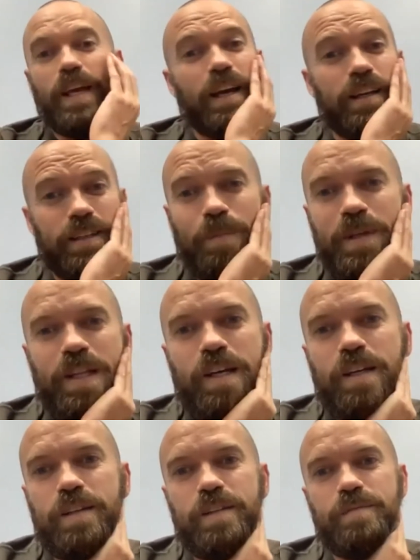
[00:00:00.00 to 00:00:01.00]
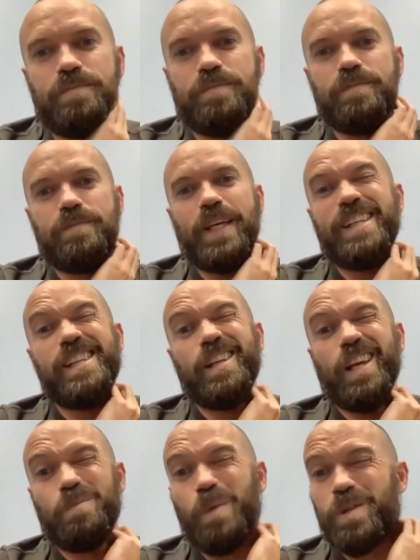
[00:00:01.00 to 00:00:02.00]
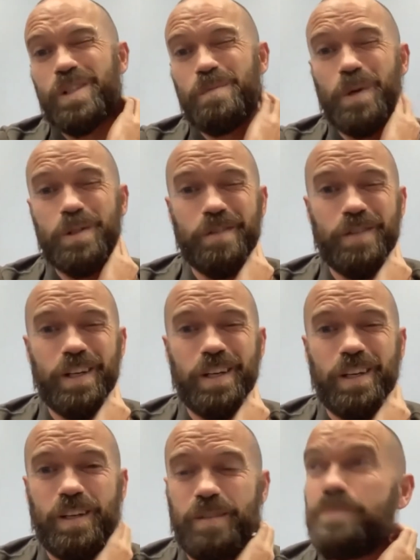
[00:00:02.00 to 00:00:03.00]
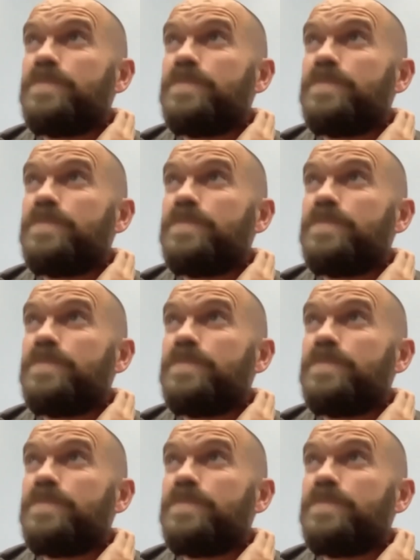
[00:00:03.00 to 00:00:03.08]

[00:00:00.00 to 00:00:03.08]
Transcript: I mean, like I said, like most of the